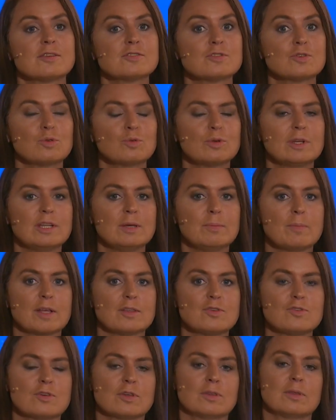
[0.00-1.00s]
As already
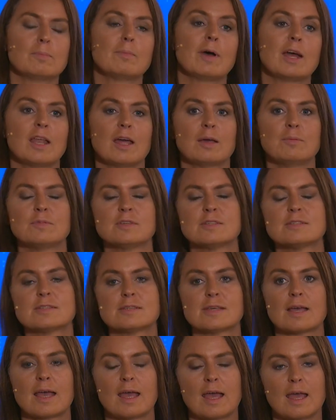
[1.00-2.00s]
mentioned, my name
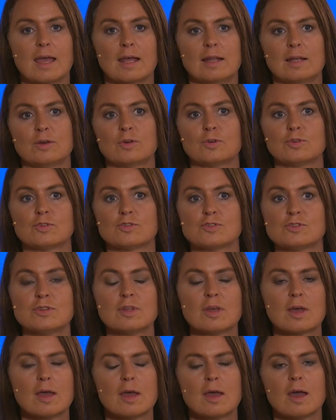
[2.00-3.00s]
is Eli
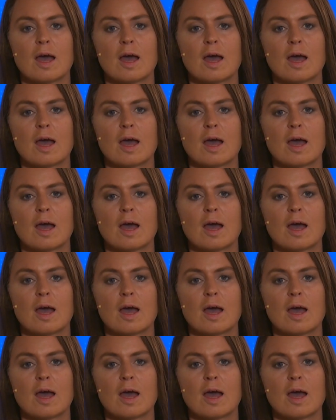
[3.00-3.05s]
Ottesen.